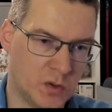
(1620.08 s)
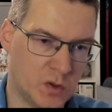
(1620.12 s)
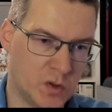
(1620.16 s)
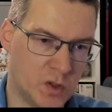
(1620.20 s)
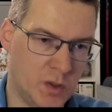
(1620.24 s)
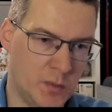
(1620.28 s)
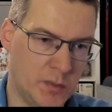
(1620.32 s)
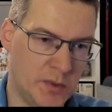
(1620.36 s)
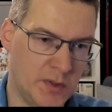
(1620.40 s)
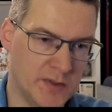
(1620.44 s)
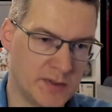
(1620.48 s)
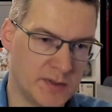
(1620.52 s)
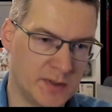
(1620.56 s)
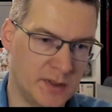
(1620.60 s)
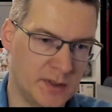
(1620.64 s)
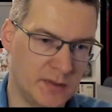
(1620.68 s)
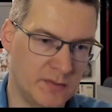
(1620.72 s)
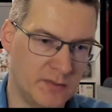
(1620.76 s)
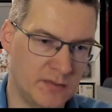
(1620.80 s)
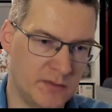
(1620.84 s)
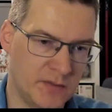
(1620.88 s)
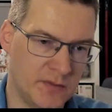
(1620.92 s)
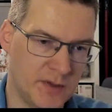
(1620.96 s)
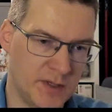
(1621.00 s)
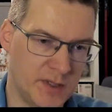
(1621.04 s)
commerce, and then
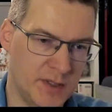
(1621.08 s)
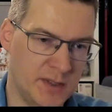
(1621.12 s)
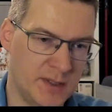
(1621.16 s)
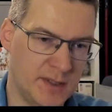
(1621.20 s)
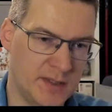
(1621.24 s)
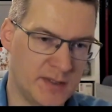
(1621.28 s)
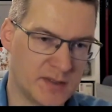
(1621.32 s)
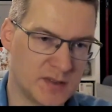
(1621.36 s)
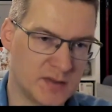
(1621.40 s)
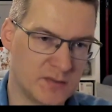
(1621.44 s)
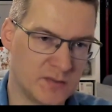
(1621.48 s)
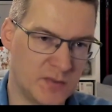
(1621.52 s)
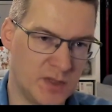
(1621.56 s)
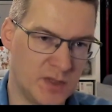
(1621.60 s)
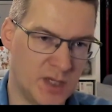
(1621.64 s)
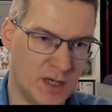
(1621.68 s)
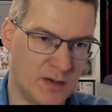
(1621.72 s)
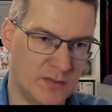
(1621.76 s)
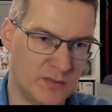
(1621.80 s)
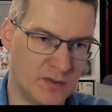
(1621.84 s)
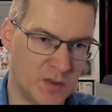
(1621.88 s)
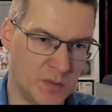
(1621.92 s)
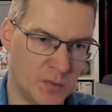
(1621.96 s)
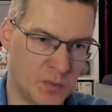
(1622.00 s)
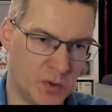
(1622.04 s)
within this we
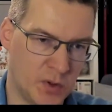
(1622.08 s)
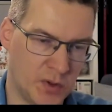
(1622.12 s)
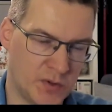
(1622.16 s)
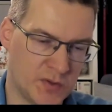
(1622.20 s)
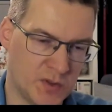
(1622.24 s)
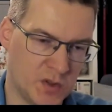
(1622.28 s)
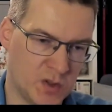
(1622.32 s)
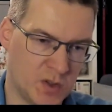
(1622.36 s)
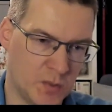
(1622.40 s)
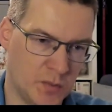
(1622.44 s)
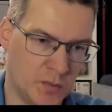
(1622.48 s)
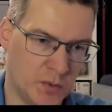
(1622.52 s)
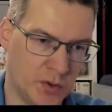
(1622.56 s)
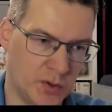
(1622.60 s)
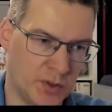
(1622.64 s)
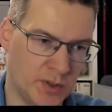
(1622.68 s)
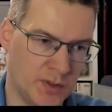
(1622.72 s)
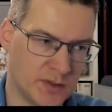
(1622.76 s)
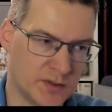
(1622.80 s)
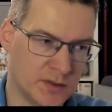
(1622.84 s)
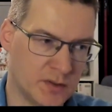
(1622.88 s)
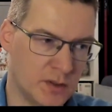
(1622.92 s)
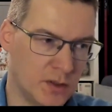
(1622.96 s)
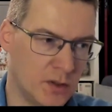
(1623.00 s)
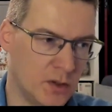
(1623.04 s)
have the proxy
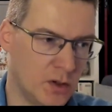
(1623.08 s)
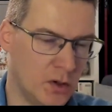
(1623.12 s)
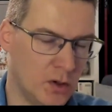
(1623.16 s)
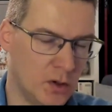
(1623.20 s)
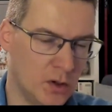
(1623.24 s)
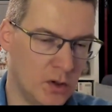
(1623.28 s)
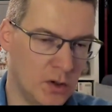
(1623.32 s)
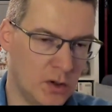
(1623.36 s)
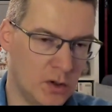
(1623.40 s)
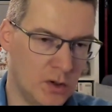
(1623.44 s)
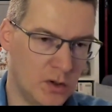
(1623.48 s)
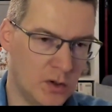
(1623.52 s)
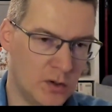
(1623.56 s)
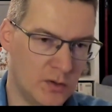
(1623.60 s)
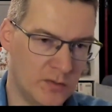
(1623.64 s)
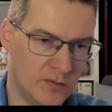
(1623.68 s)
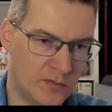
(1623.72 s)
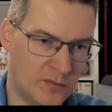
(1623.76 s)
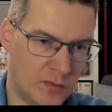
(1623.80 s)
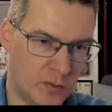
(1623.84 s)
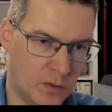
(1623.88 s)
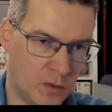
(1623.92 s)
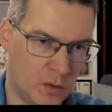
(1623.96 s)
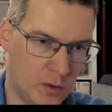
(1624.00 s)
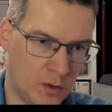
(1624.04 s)
components
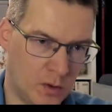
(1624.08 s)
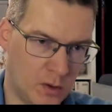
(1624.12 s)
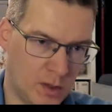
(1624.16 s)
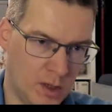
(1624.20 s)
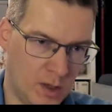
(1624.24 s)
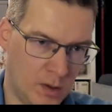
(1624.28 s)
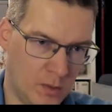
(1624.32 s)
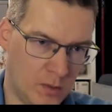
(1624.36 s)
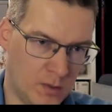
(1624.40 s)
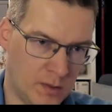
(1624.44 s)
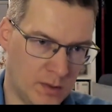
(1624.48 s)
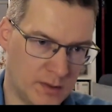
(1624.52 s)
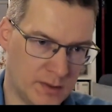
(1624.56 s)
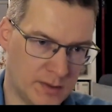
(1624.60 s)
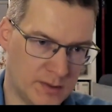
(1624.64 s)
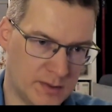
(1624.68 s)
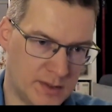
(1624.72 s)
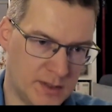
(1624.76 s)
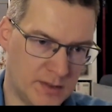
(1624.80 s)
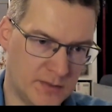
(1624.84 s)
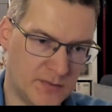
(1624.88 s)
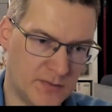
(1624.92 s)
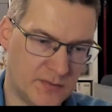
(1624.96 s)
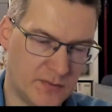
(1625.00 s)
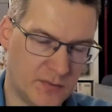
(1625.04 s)
for all our
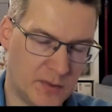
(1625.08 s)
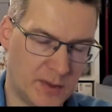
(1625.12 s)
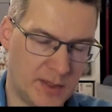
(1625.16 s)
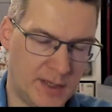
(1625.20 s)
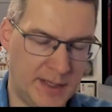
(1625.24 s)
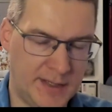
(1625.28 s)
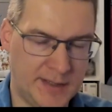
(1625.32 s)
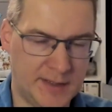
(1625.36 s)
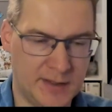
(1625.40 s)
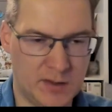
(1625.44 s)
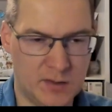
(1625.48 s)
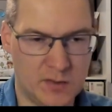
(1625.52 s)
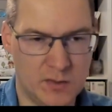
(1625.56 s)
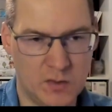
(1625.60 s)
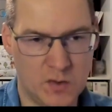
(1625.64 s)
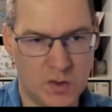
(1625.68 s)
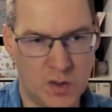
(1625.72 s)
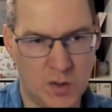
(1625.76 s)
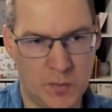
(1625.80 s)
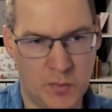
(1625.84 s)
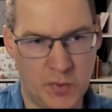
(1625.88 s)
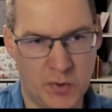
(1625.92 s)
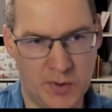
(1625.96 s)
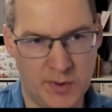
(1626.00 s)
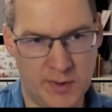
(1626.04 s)
Civ-related
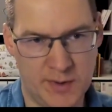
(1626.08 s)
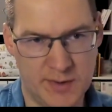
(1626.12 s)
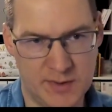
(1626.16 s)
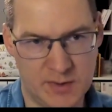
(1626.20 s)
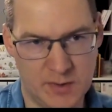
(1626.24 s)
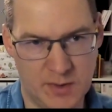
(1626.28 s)
components.